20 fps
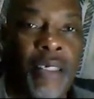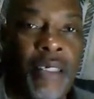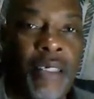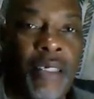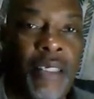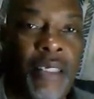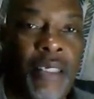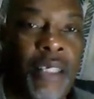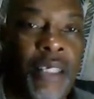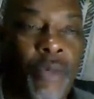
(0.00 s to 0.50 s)

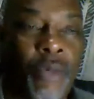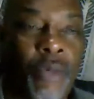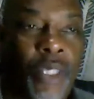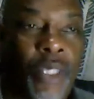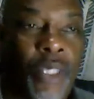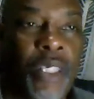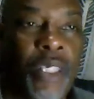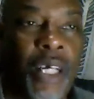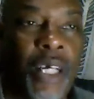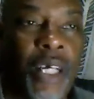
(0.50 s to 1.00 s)
dealing with
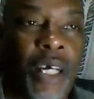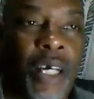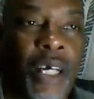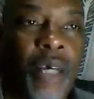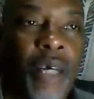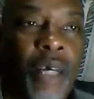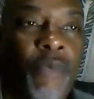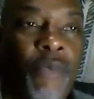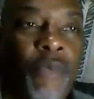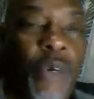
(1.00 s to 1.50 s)

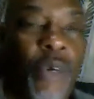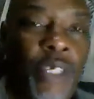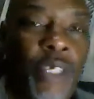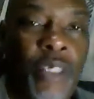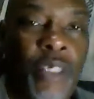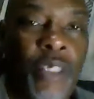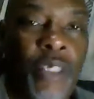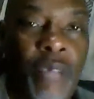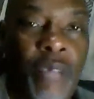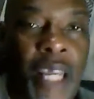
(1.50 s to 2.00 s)
foreigners,
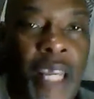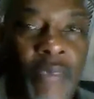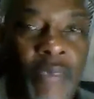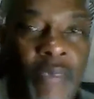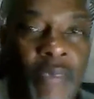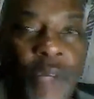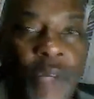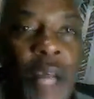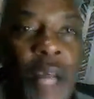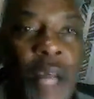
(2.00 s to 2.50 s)
and they give
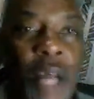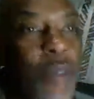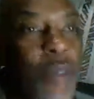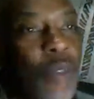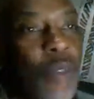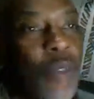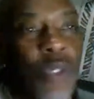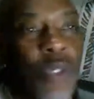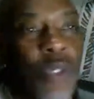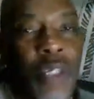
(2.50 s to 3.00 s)
you an
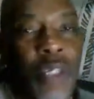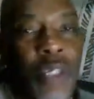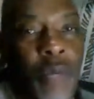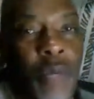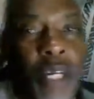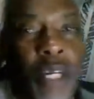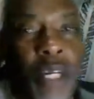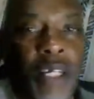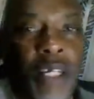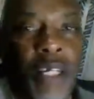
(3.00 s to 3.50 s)
opportunity,
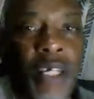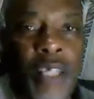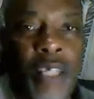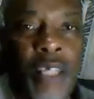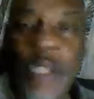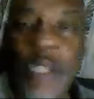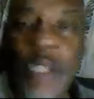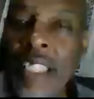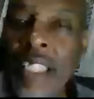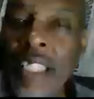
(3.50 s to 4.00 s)
man.
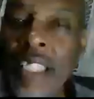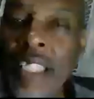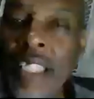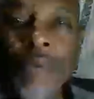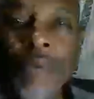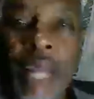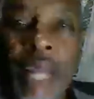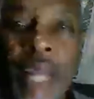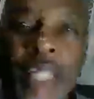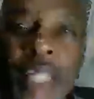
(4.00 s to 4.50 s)
especially if
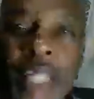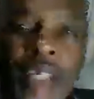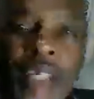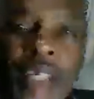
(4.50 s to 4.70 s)
you're black,